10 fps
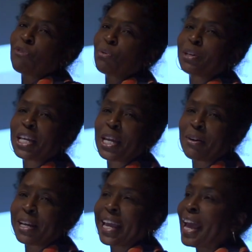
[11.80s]
everyone
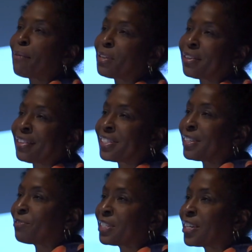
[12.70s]
here at CAM, and this
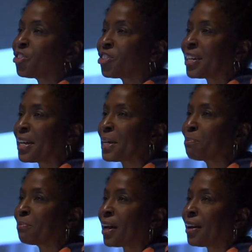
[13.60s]
invitation to
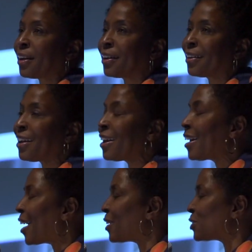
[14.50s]
come
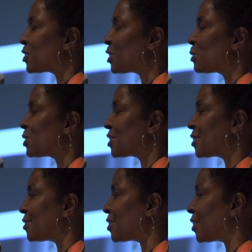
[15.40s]
out to
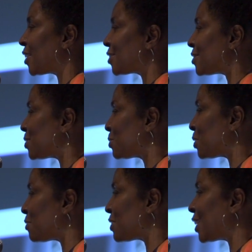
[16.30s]
Houston tonight to
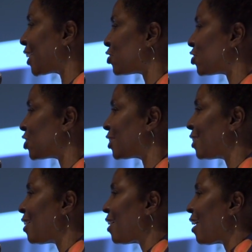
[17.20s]
give a lecture.
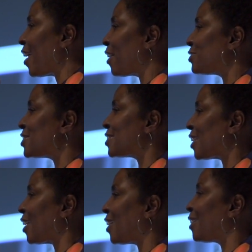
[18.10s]
I have to
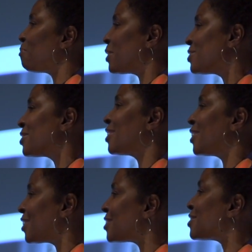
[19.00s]
say,
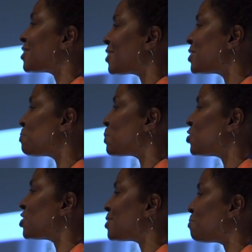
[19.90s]
it's
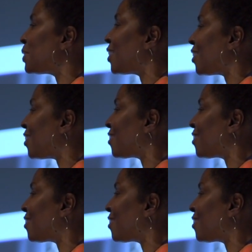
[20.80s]
auspicious being